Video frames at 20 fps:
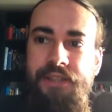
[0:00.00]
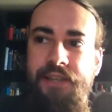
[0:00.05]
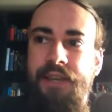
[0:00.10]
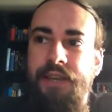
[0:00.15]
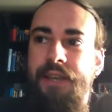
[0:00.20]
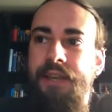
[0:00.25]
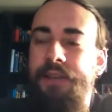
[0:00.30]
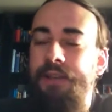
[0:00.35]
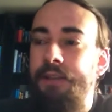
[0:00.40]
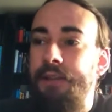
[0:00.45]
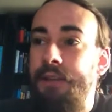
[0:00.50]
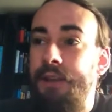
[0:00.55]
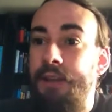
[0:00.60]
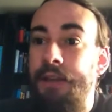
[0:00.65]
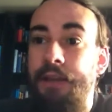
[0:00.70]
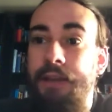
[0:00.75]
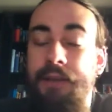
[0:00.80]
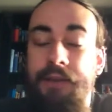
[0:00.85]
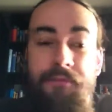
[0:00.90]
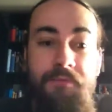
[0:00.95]
and
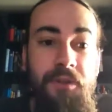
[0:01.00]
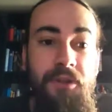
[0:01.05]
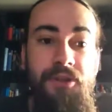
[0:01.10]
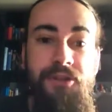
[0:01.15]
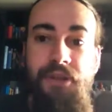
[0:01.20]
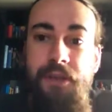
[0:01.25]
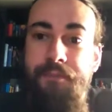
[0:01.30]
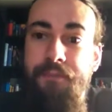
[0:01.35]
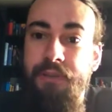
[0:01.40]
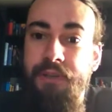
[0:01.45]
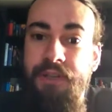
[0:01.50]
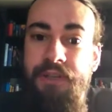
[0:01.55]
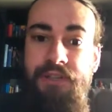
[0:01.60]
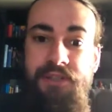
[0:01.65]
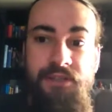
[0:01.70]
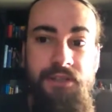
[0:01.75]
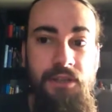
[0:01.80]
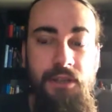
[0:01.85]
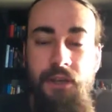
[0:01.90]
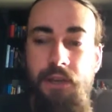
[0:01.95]
um, and
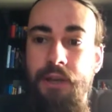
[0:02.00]
Japanese,